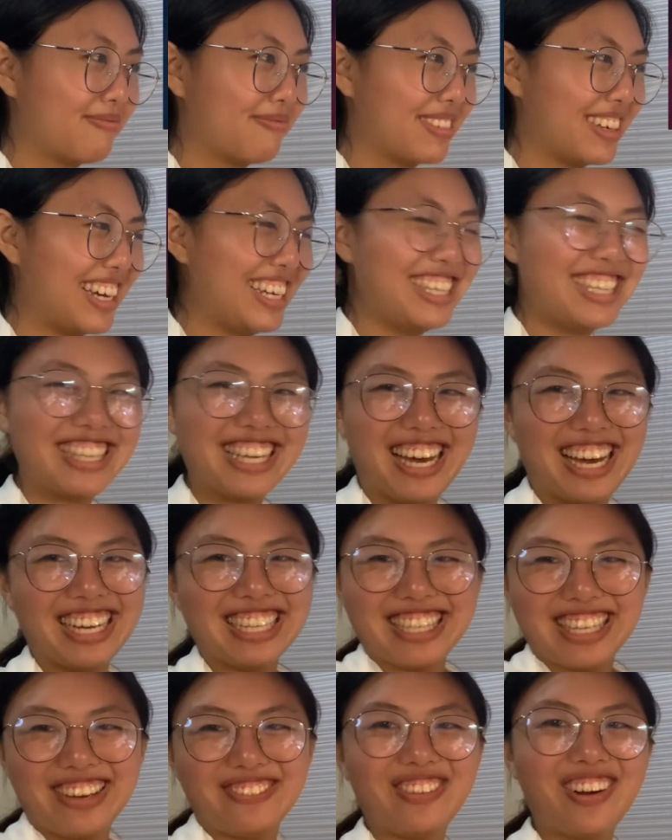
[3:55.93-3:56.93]
It's the
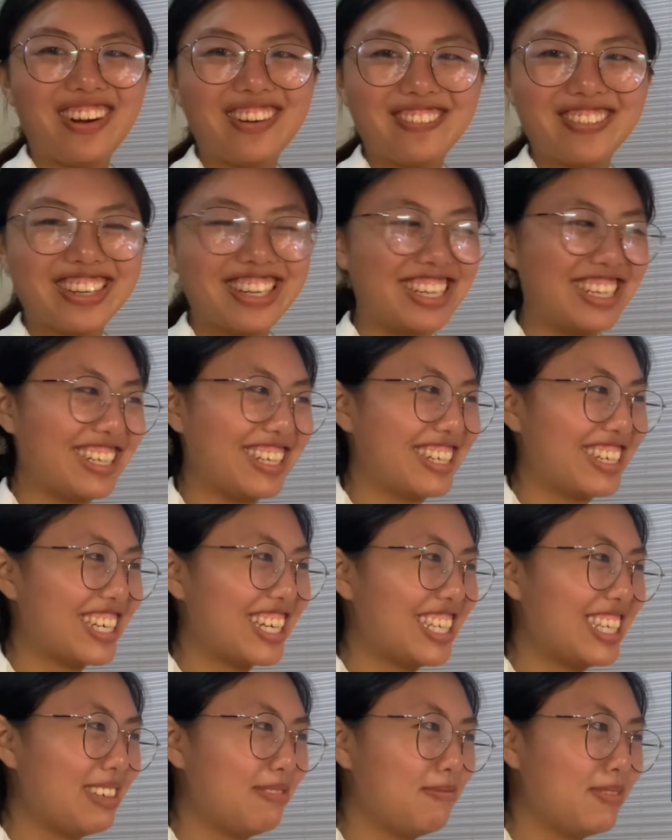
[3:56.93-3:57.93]
SM harmony.
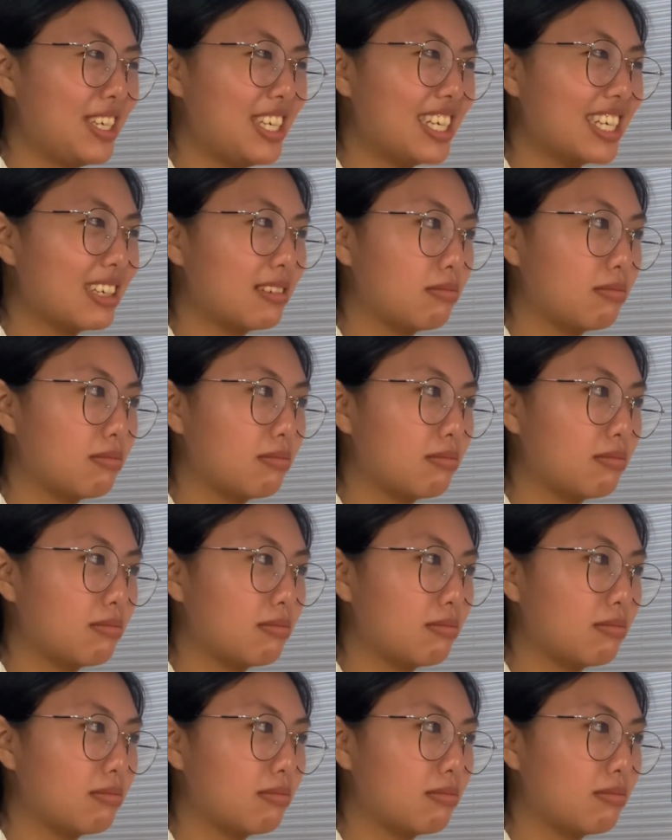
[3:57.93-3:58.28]
Can music?